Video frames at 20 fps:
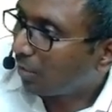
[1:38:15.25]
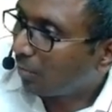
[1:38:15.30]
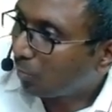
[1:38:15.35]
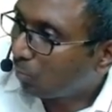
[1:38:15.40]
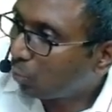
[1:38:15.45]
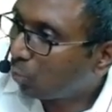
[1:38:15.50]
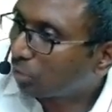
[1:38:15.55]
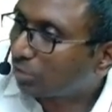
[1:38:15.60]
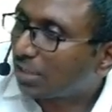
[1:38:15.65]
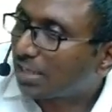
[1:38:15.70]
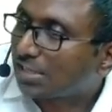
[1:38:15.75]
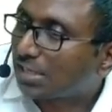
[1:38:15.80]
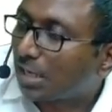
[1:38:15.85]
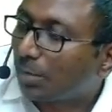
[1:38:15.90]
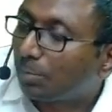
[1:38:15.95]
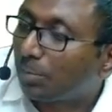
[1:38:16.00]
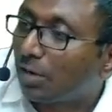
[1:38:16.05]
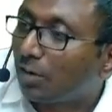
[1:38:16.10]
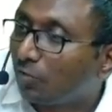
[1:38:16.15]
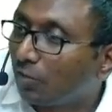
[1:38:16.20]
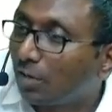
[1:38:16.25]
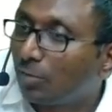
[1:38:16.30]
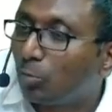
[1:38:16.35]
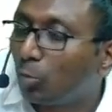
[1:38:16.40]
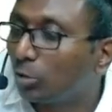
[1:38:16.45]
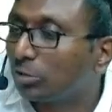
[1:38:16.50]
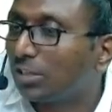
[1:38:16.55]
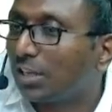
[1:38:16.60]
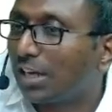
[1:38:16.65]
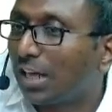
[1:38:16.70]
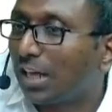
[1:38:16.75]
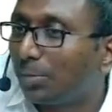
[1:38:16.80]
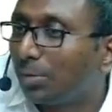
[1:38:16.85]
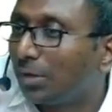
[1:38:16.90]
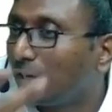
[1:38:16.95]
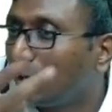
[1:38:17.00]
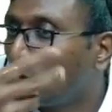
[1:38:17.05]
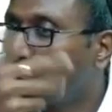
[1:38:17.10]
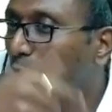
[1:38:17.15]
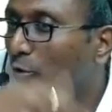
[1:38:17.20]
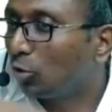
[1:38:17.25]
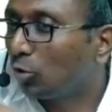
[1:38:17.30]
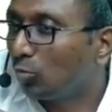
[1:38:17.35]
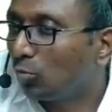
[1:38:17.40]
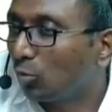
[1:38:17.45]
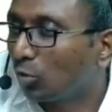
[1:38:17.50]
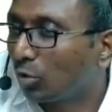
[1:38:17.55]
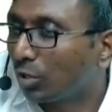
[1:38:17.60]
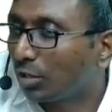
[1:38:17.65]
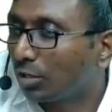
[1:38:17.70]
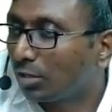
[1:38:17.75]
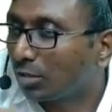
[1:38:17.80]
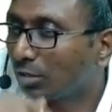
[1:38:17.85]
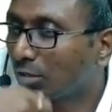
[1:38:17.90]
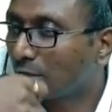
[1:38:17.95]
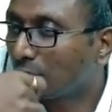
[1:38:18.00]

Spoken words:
Both has happened. When both are happening, how do you book it?